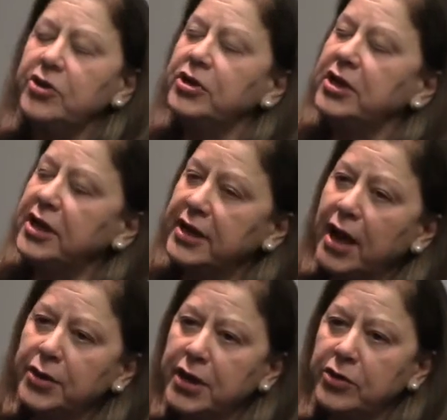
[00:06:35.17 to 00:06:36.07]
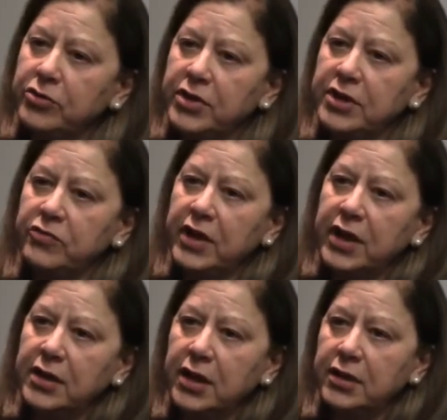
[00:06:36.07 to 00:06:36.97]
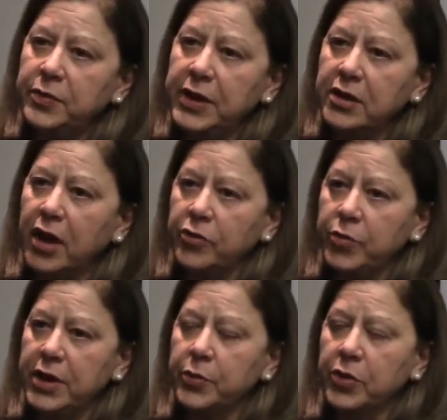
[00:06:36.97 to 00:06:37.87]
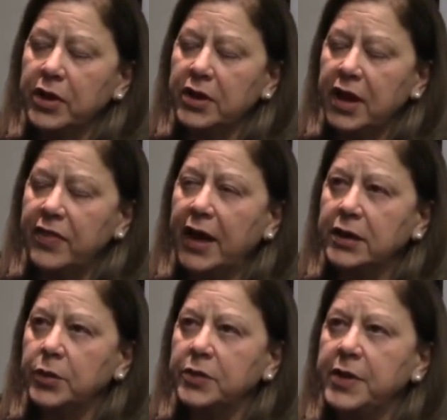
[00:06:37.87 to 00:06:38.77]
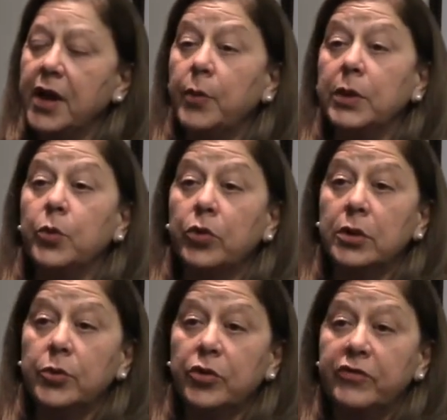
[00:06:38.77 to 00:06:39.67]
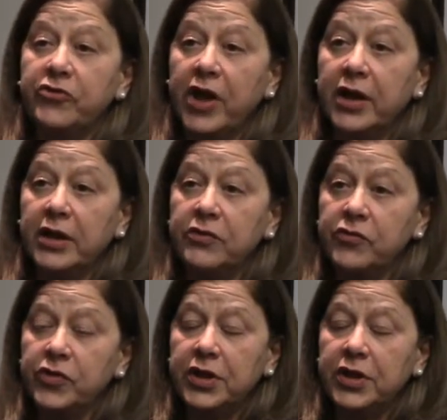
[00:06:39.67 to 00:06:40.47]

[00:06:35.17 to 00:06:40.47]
you need to get outside your district and speak to other people, and that's what's becoming more and more of a challenge.